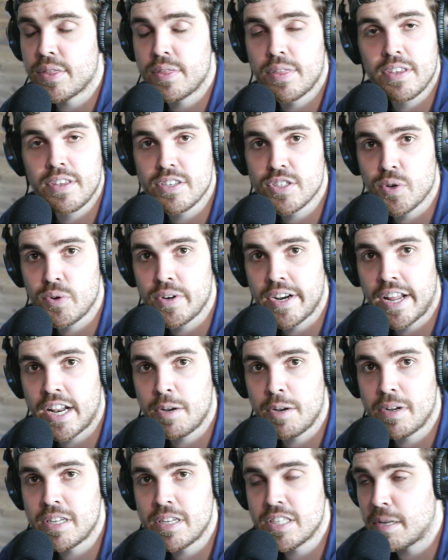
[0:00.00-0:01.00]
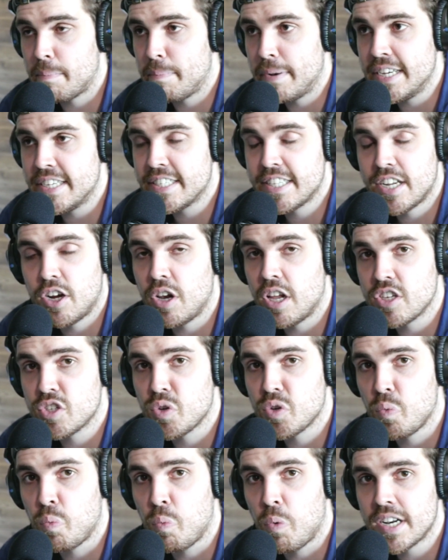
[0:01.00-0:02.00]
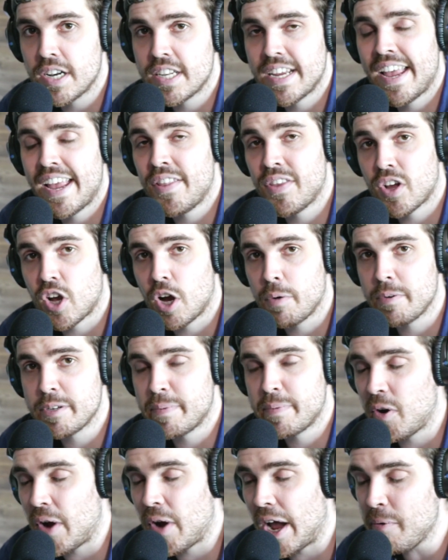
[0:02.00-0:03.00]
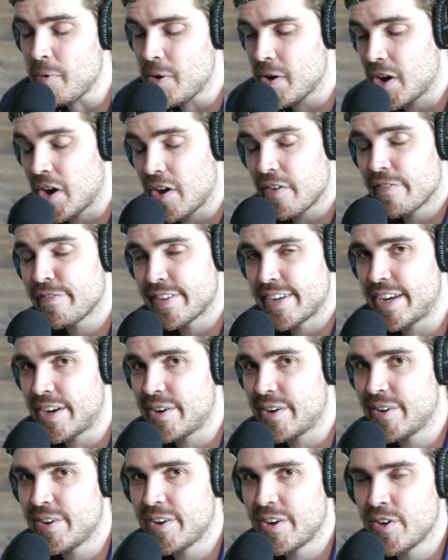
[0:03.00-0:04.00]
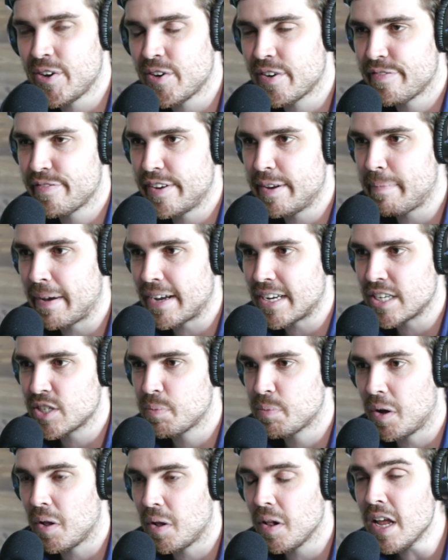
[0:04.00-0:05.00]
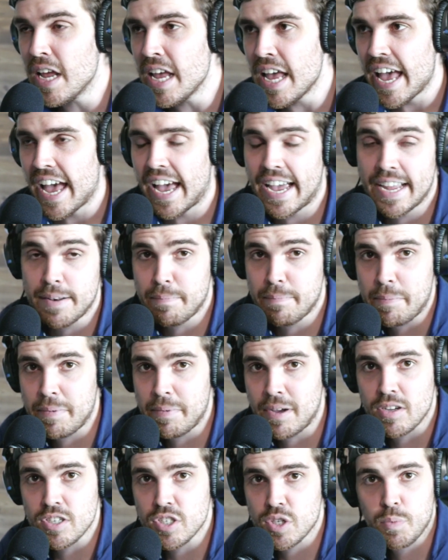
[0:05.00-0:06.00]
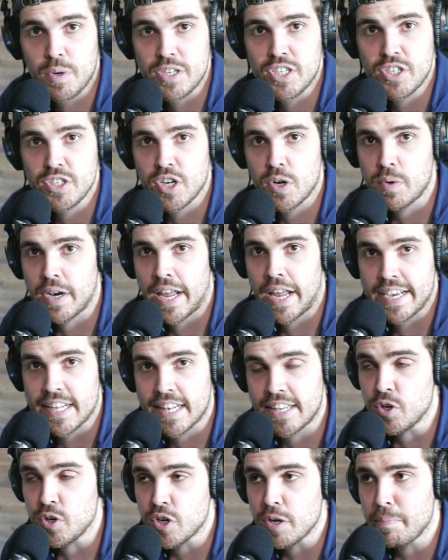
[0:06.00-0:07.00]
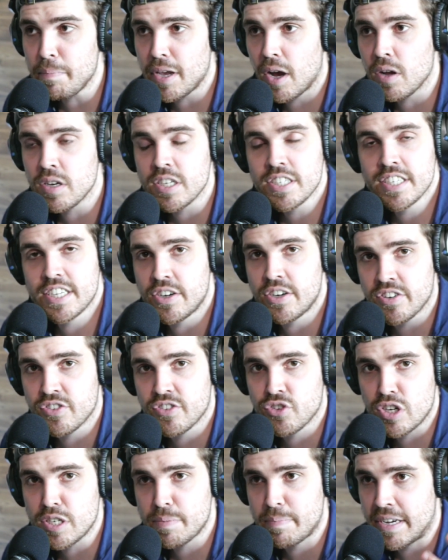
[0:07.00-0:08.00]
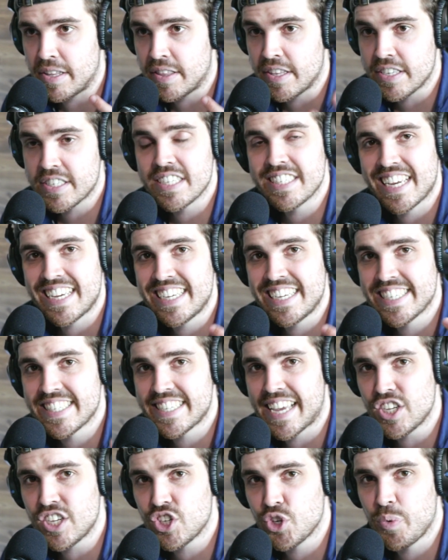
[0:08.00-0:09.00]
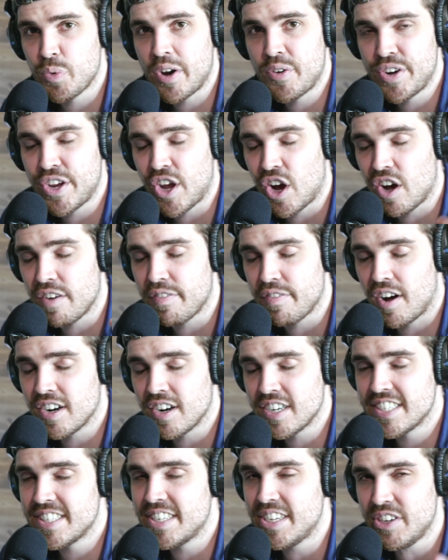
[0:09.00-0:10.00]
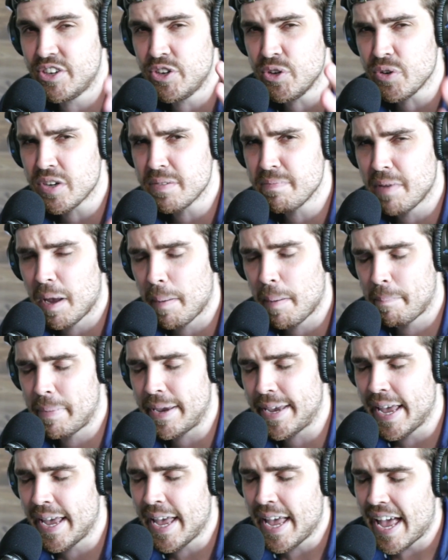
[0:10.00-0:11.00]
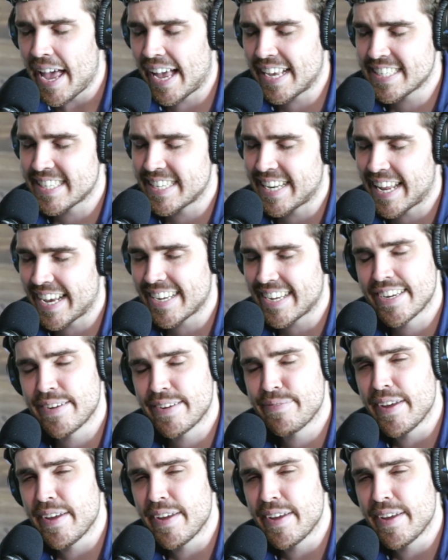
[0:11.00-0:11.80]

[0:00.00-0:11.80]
these certain elements, then please tell us what in the comments below. I would love to hear your feedback as well, and maybe also what you don't like. You can be honest here. Trust me, this is a sanctuary of honesty. You can be as negative